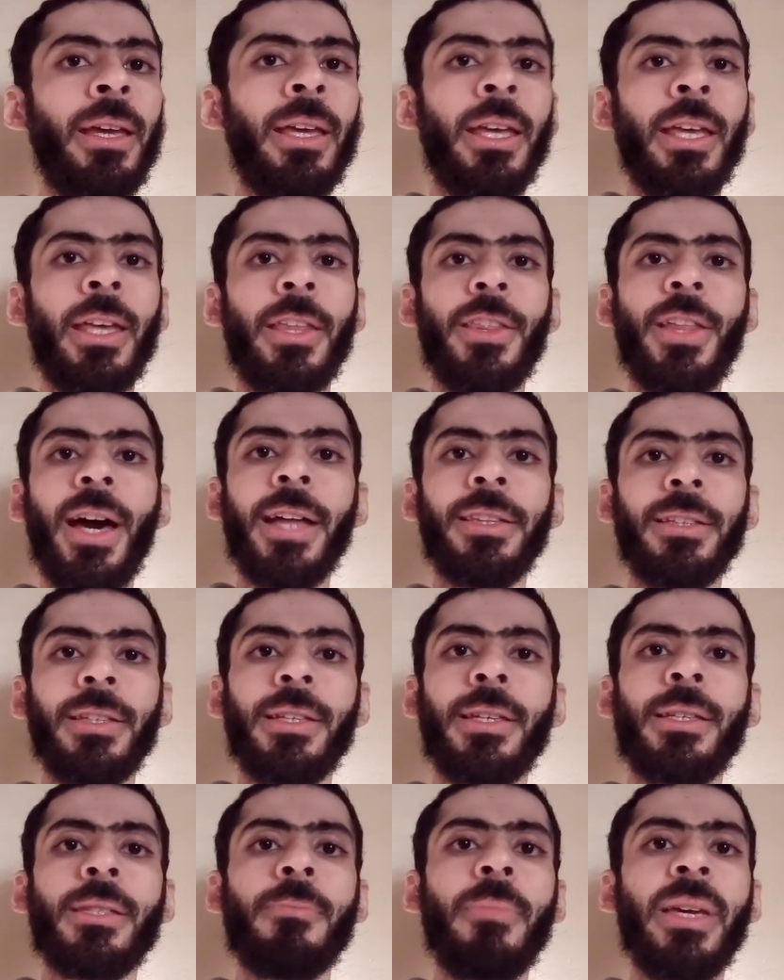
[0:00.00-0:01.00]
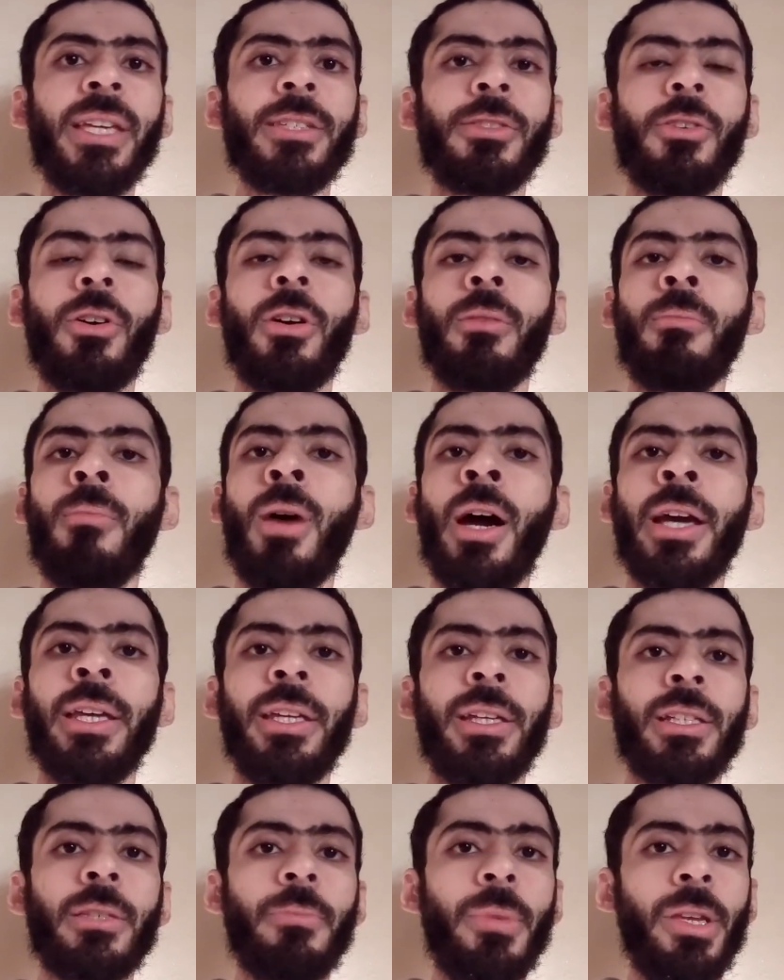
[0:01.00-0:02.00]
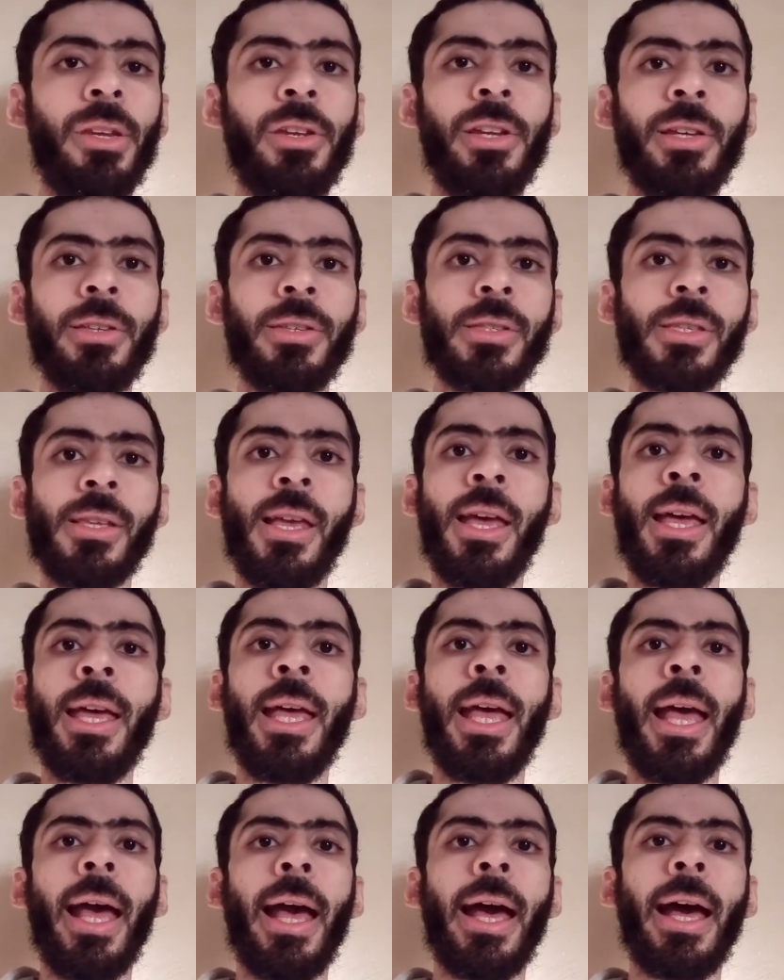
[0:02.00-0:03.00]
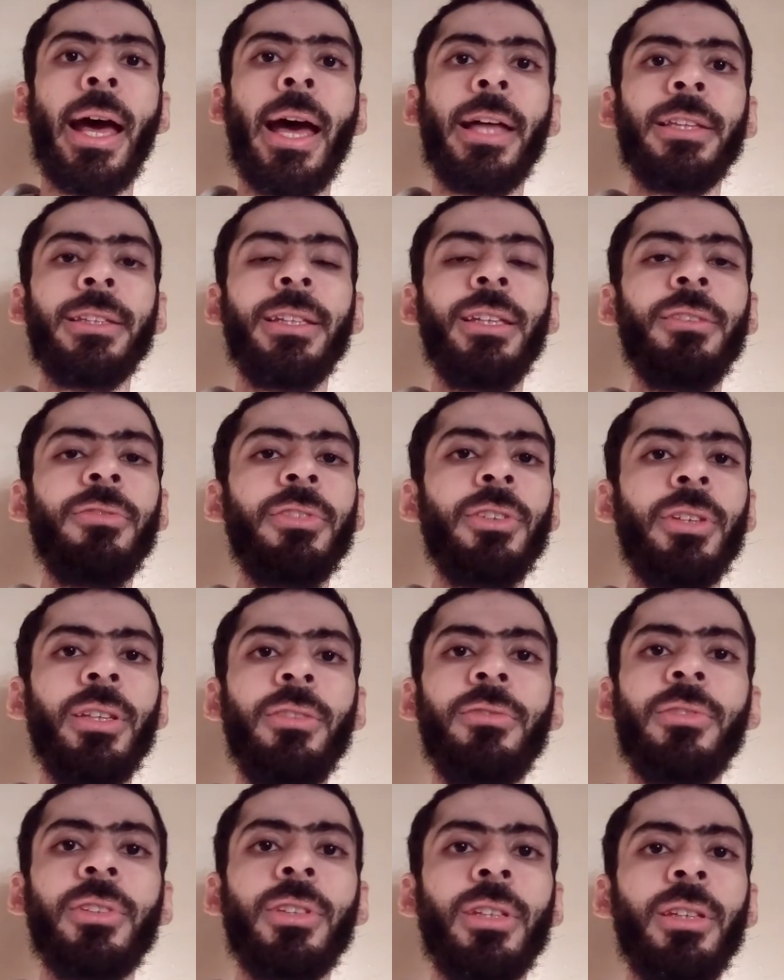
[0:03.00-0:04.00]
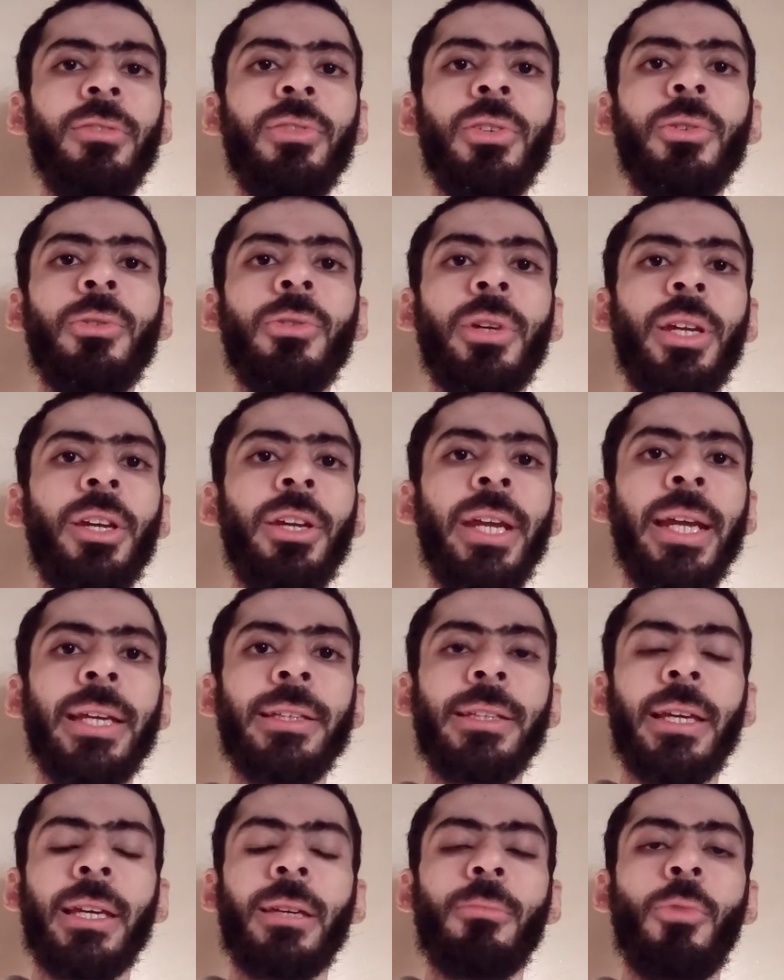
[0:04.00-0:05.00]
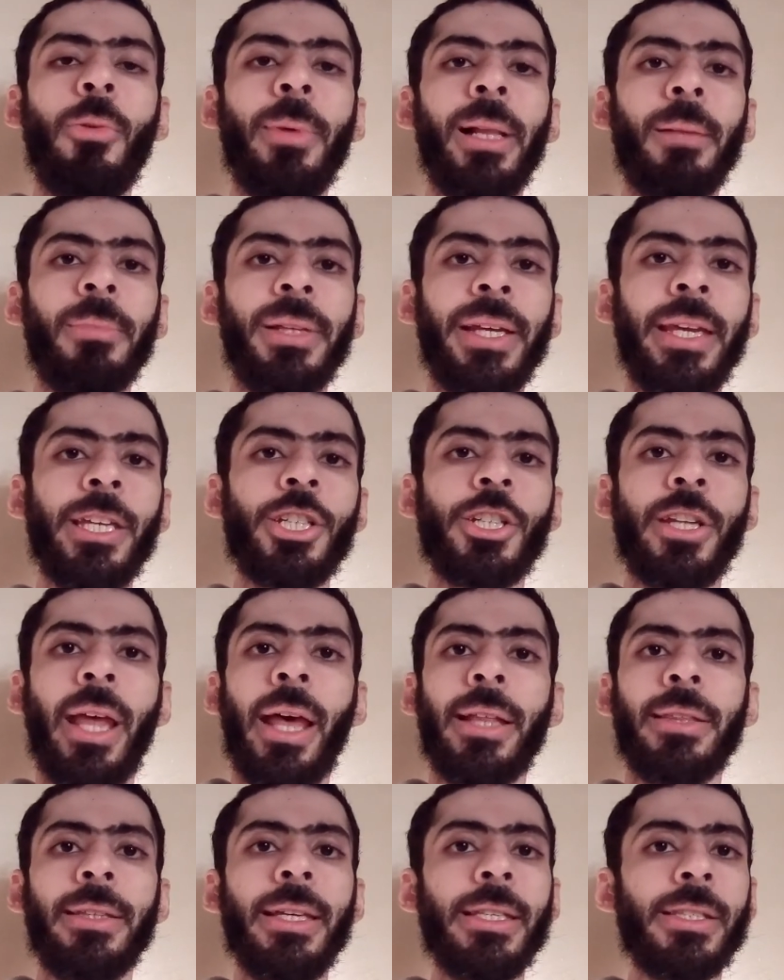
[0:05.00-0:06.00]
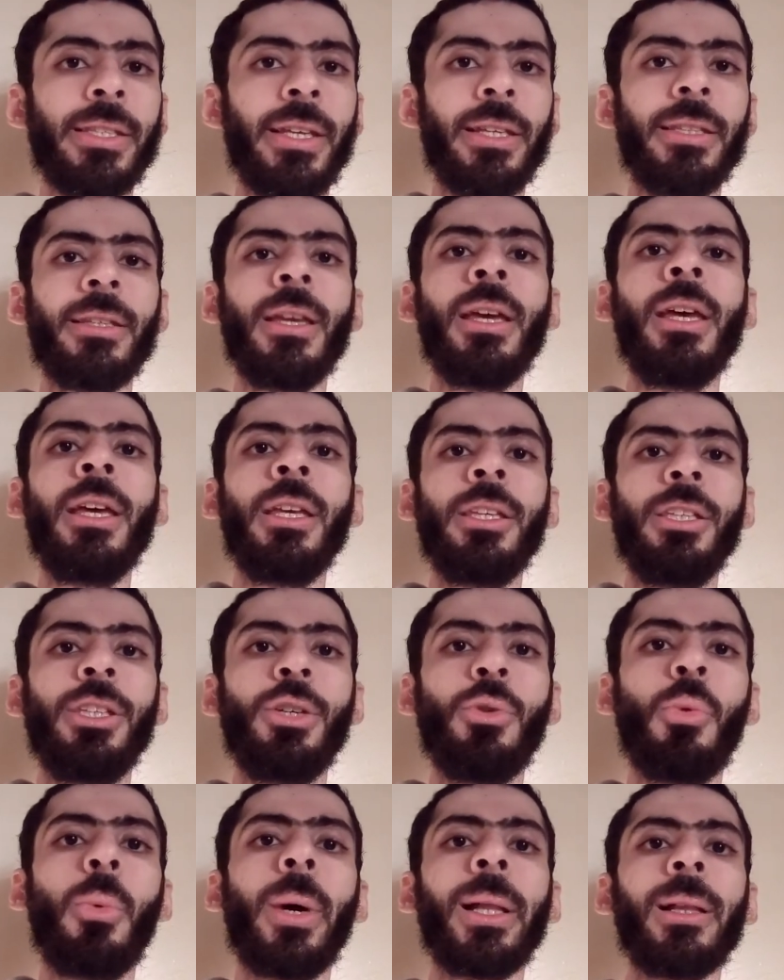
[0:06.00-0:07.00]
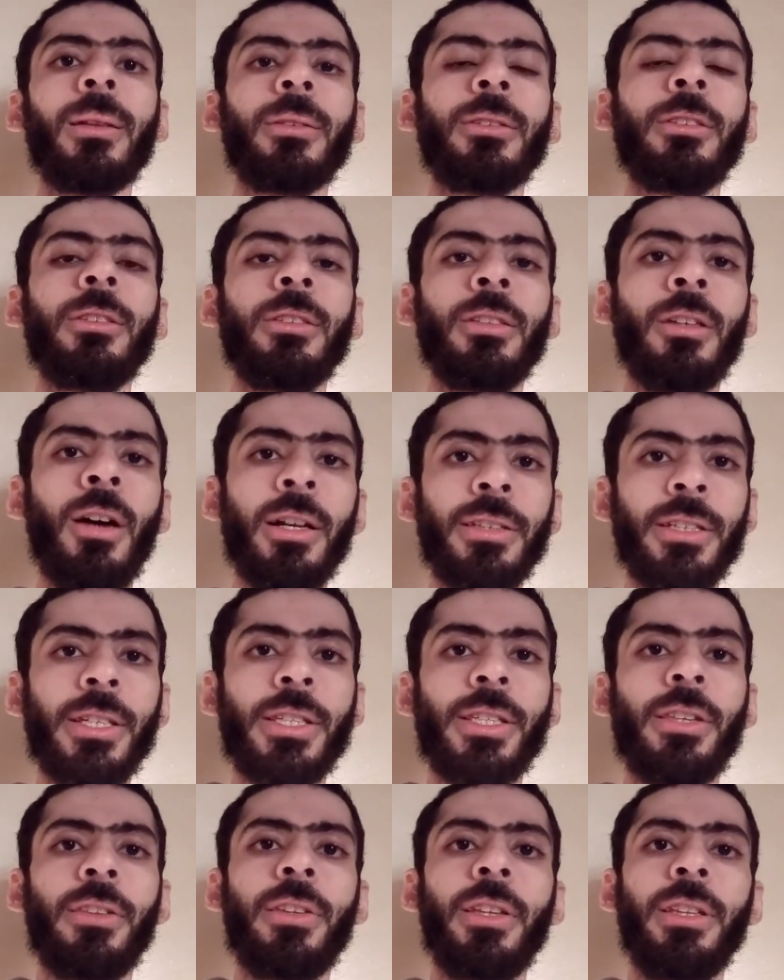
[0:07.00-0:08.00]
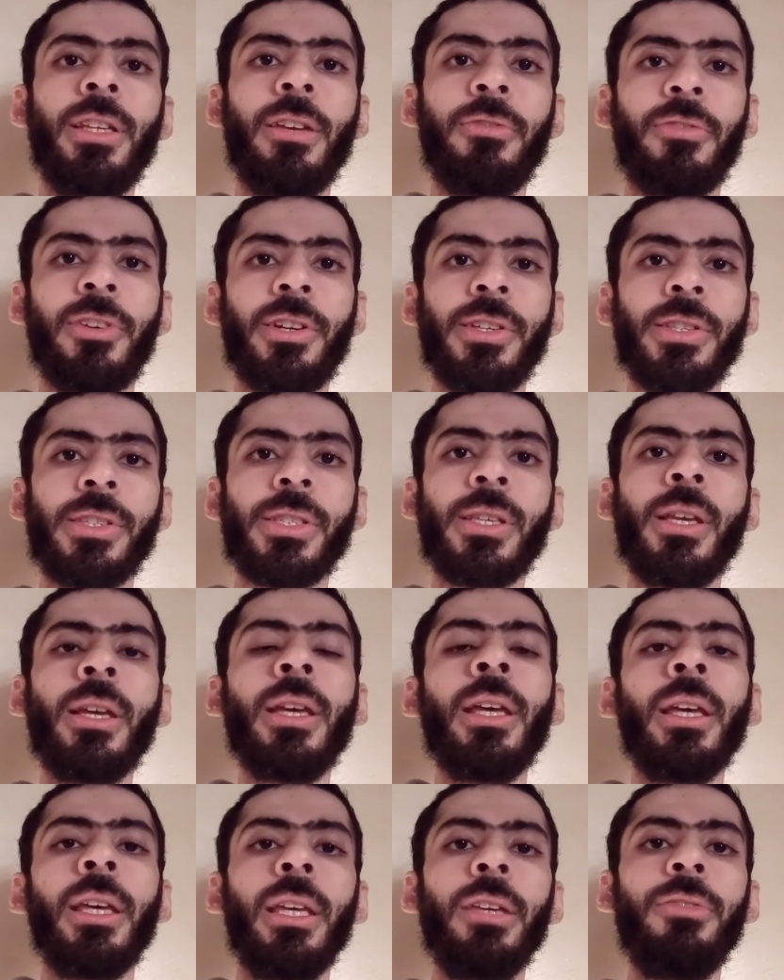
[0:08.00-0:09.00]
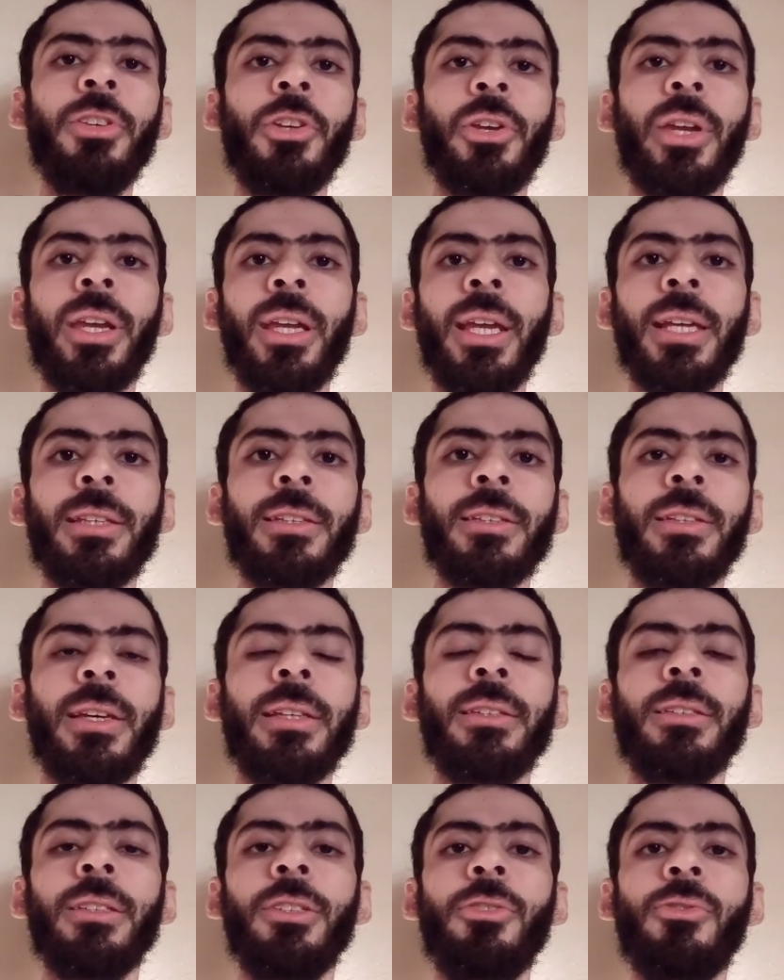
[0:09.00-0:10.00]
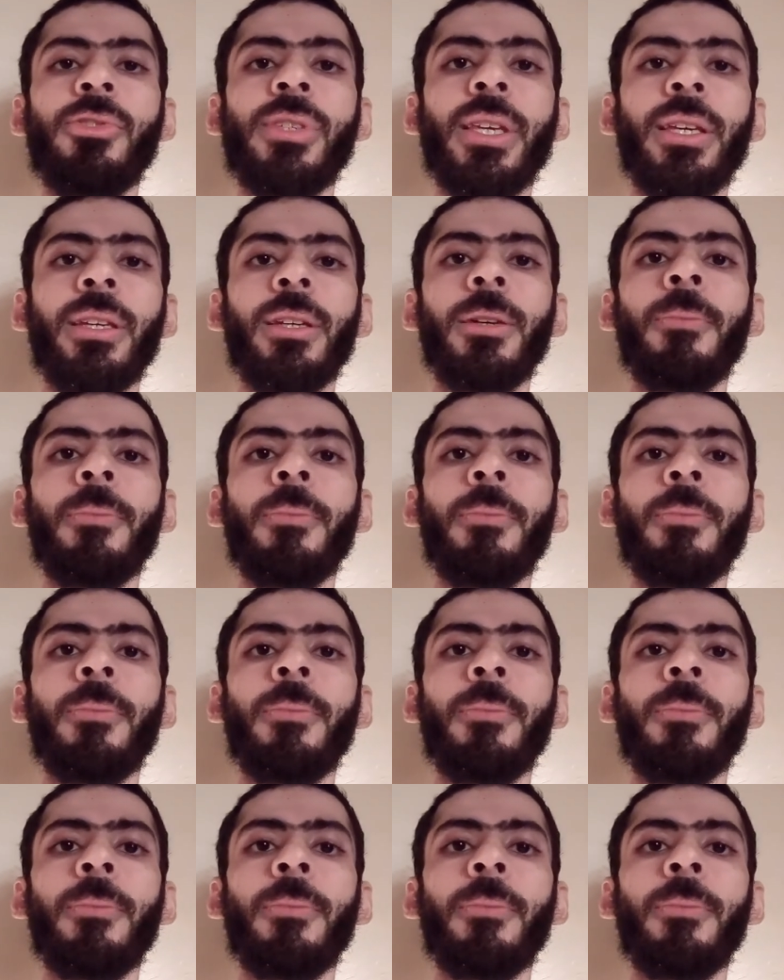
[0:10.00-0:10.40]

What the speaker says: That is based on my experience, and even if you create a mobile application and test it, you will notice the difference if you created it using